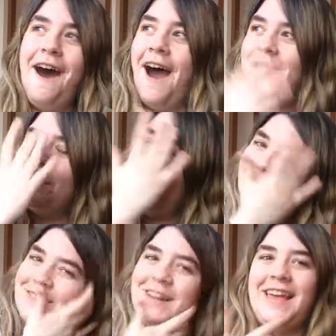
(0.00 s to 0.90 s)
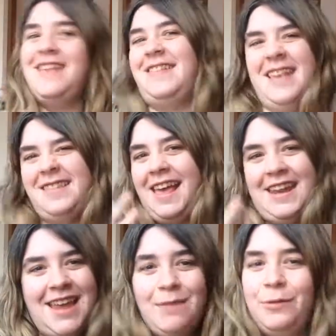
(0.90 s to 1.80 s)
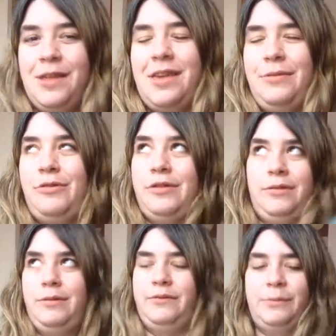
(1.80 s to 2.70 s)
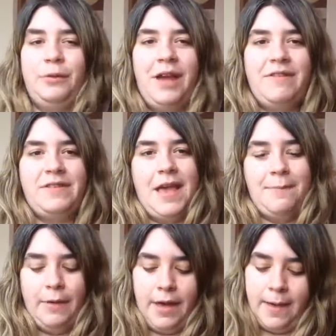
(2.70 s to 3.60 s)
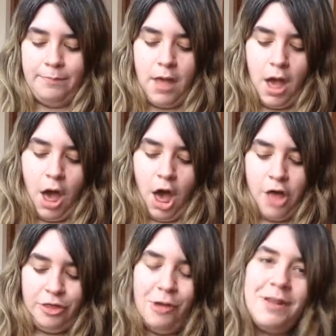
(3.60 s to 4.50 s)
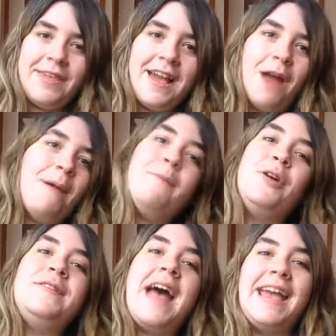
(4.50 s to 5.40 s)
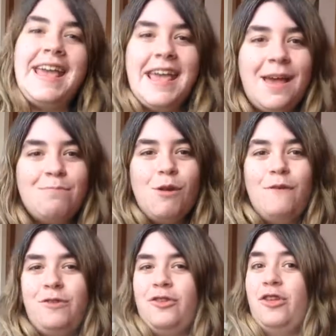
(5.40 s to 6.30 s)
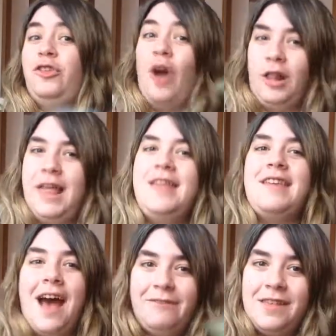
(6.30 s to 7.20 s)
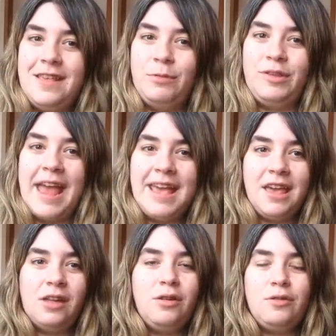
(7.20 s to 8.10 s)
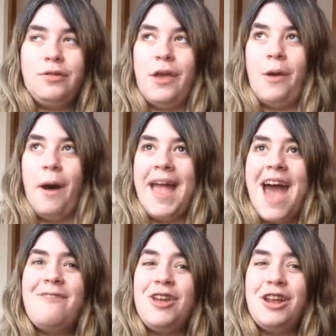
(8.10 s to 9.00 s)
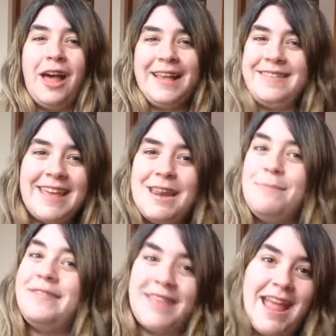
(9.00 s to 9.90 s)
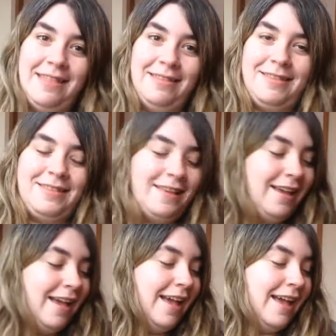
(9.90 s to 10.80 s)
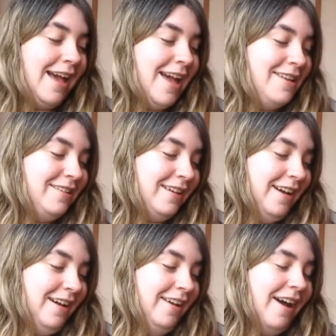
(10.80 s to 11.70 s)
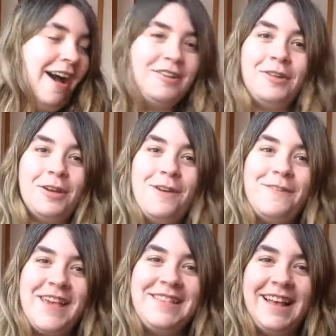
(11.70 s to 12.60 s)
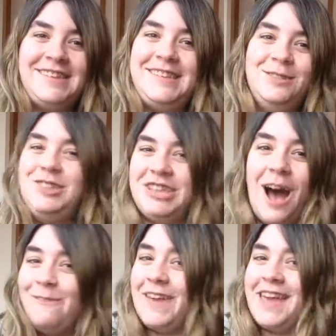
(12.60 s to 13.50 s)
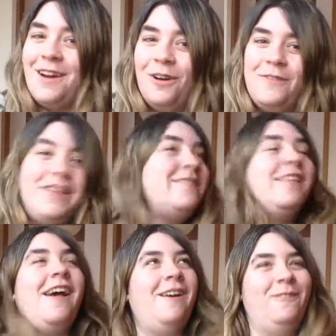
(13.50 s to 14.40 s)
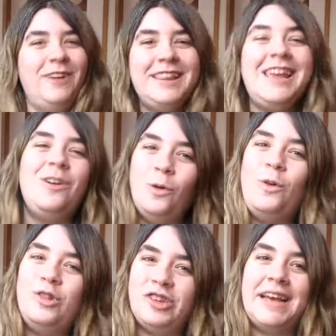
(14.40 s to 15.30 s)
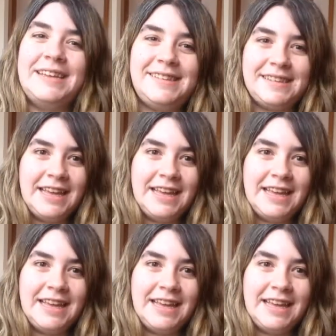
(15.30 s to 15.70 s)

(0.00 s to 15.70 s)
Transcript: I don't want to give you his name or anything just for privacy, but the only thing I remember is that he moved to Scotland after this was taken, so I haven't seen him since. And I don't know if he's still chubby or if he's really gorgeous